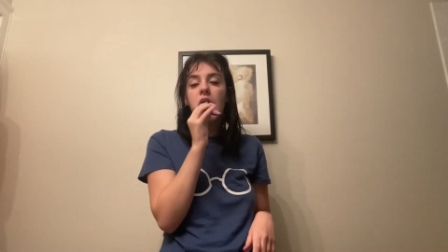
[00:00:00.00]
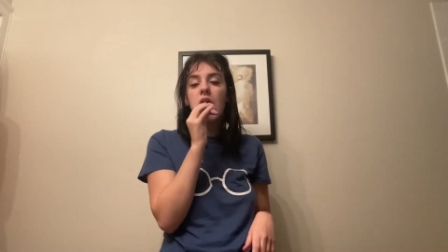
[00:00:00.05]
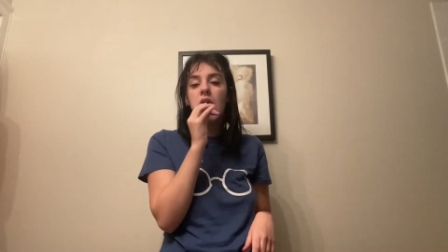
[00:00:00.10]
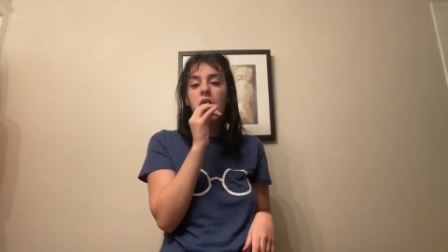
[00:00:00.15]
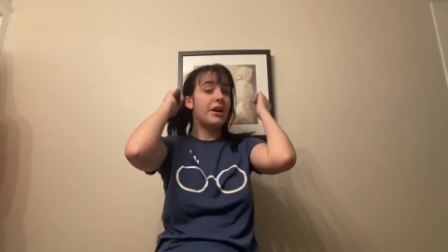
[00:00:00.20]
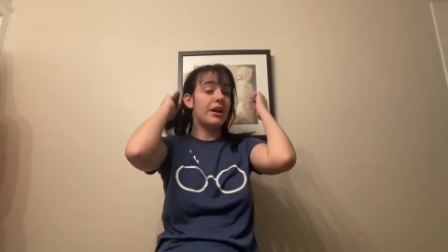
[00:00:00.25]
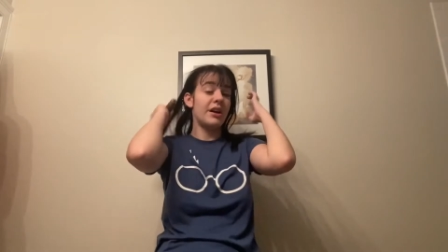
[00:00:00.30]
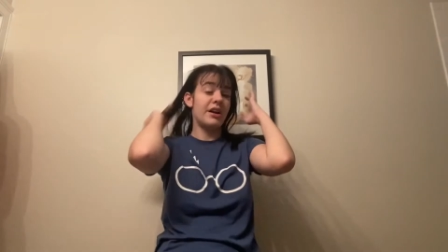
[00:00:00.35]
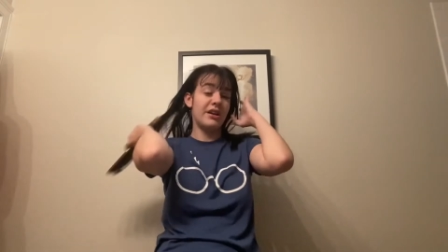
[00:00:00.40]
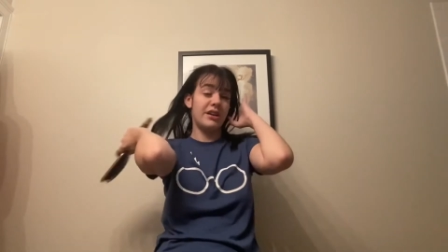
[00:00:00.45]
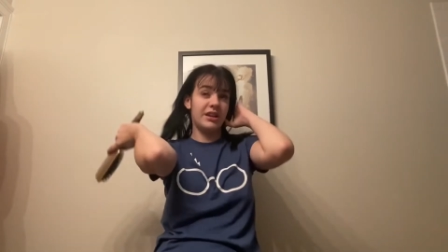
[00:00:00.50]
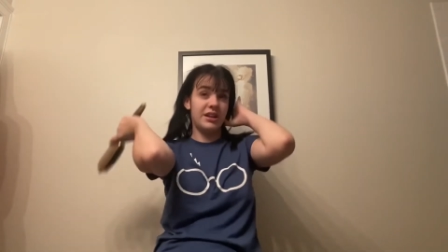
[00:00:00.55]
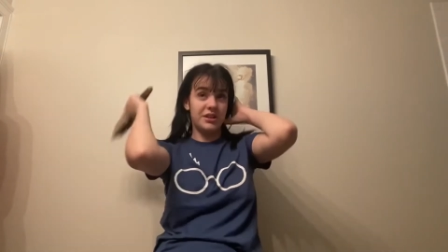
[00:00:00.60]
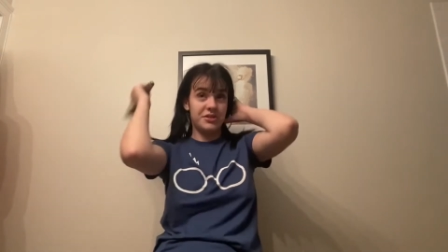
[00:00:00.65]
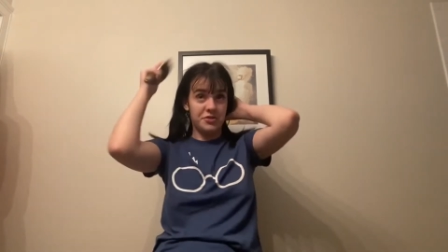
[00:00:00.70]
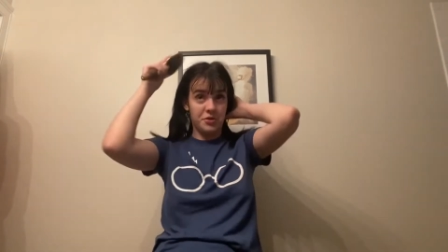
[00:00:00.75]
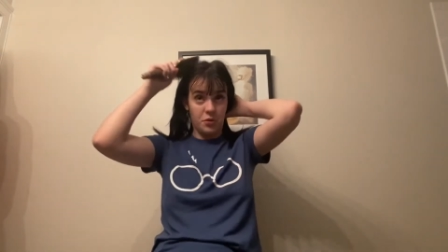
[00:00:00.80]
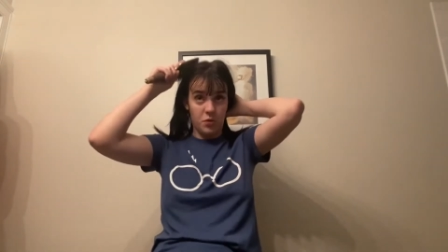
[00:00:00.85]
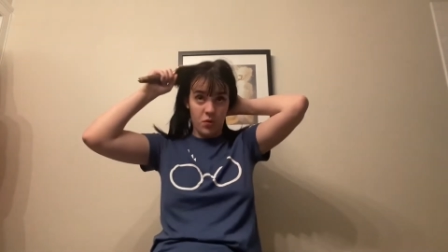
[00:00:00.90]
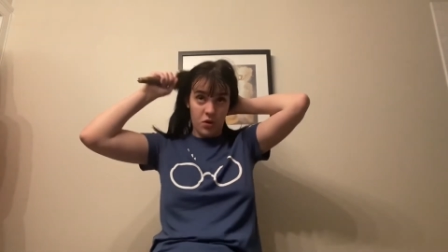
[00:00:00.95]
I need
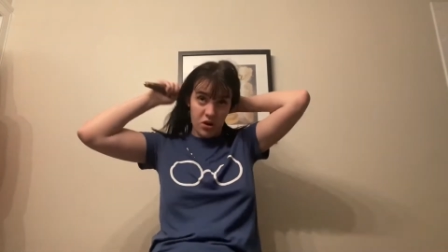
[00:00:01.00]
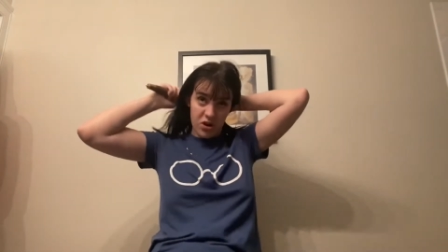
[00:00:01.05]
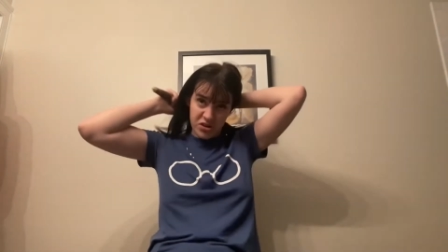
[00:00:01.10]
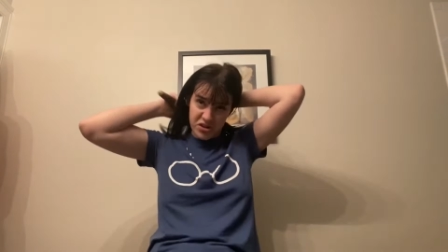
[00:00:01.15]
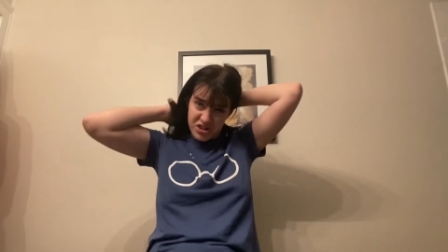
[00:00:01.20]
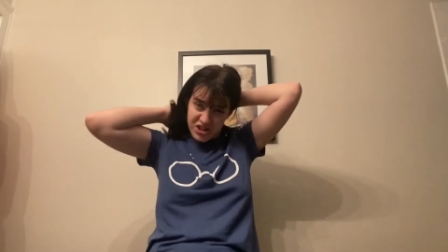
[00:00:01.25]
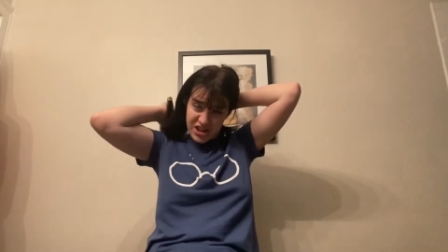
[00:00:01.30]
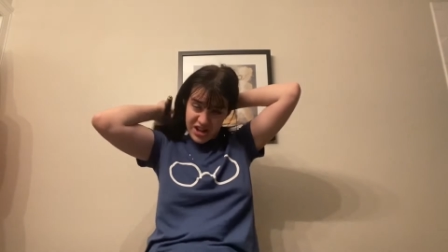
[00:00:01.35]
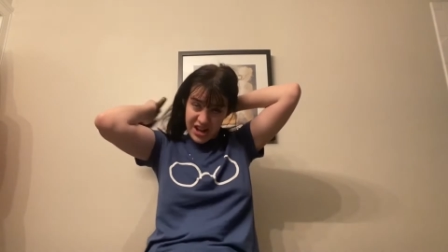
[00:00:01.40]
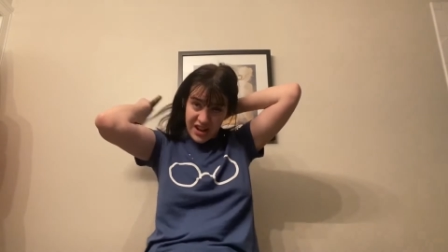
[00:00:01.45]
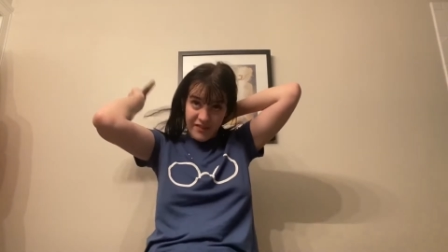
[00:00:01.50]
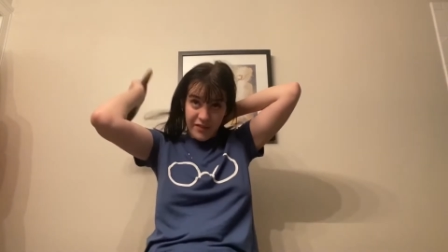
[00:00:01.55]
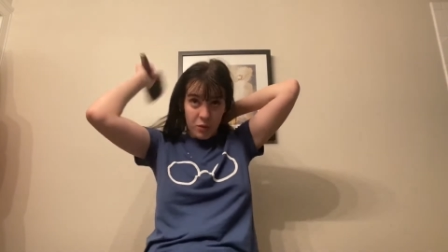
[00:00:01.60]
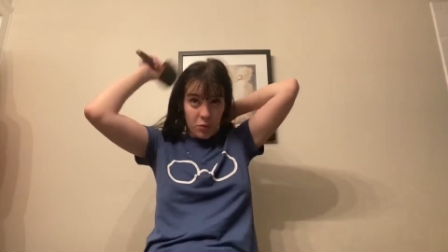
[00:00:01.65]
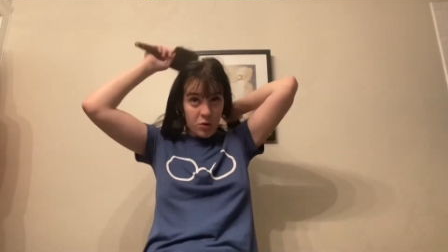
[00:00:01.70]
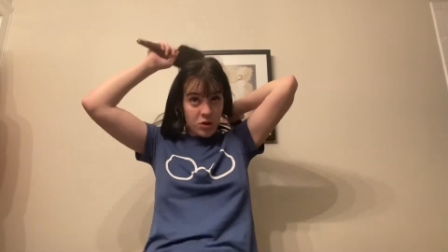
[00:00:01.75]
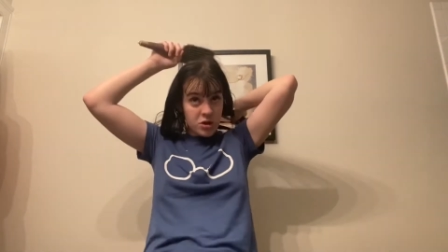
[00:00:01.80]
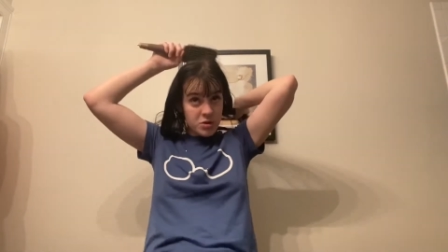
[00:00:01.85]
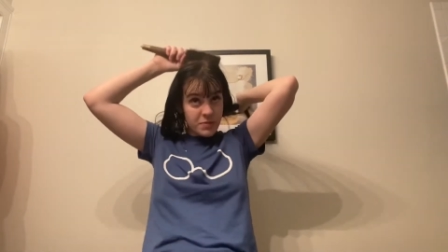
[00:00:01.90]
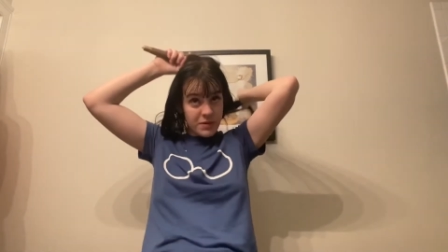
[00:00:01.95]
to wash it. I haven't
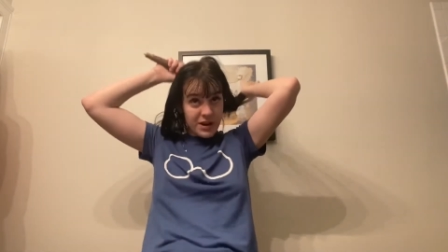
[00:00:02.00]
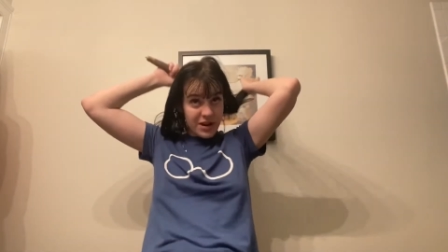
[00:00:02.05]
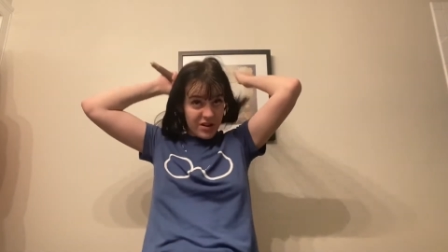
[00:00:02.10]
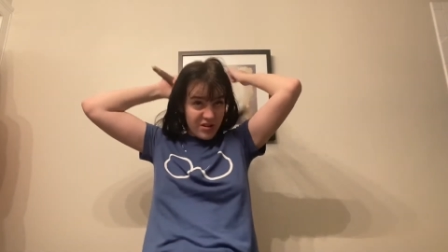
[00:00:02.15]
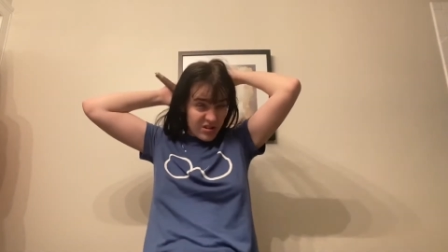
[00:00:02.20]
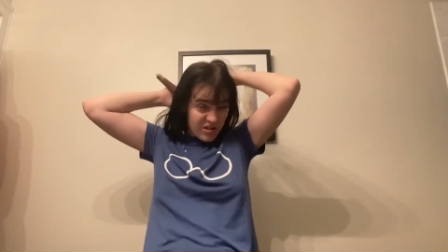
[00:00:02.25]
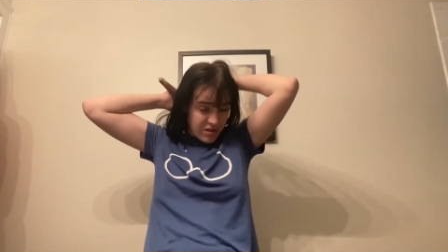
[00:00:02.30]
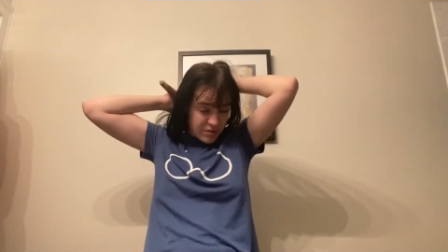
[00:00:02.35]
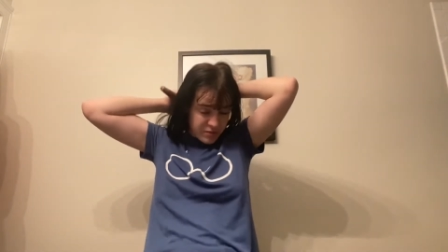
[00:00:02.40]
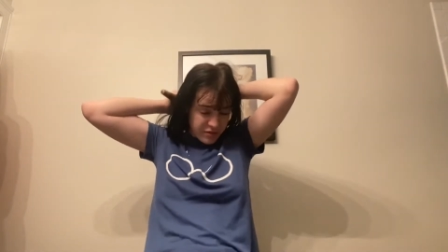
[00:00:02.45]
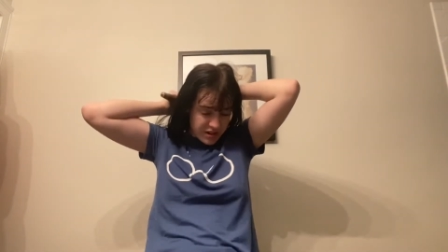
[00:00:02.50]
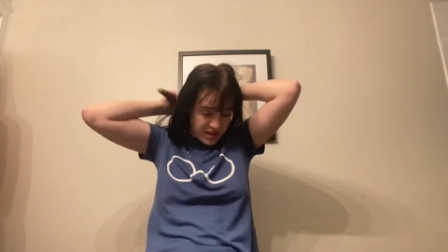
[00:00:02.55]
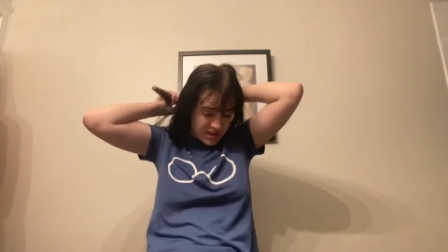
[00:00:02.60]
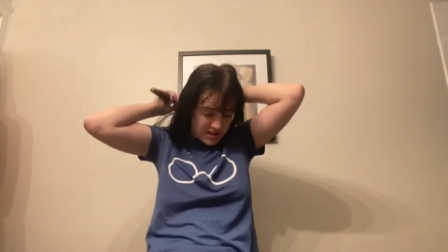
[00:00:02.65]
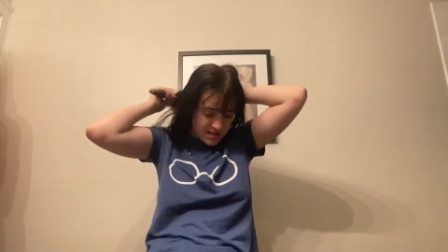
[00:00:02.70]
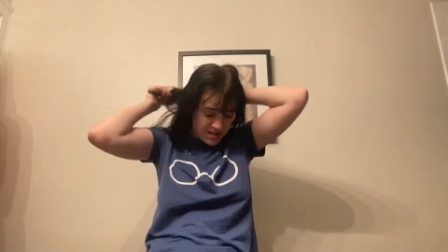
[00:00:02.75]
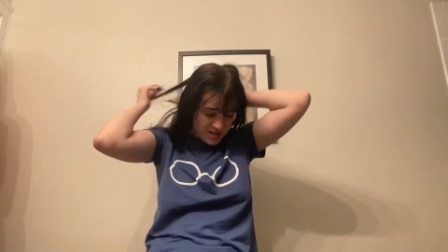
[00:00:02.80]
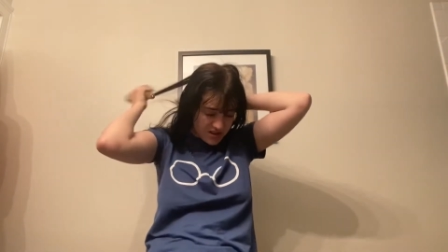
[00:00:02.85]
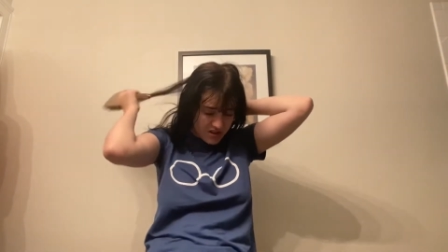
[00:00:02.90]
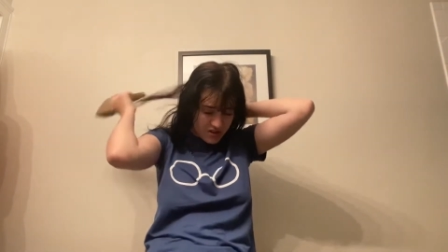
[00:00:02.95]
washed my hair in a couple
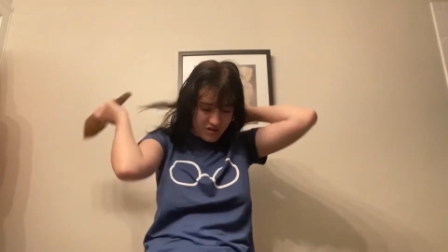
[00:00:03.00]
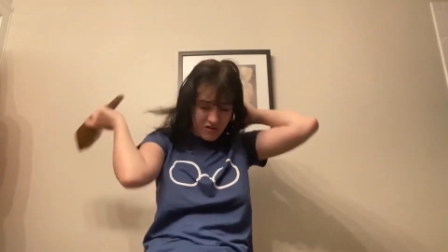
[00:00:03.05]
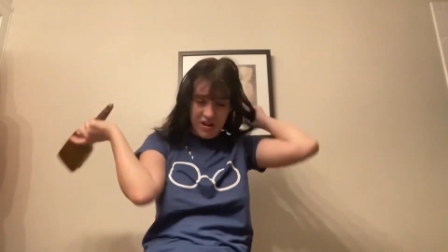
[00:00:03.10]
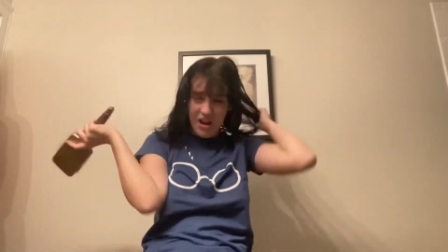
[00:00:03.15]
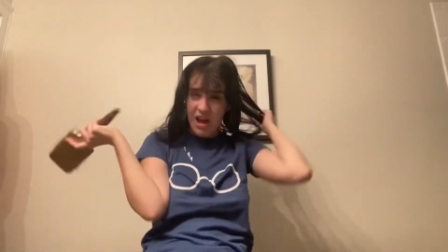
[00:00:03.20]
days, so.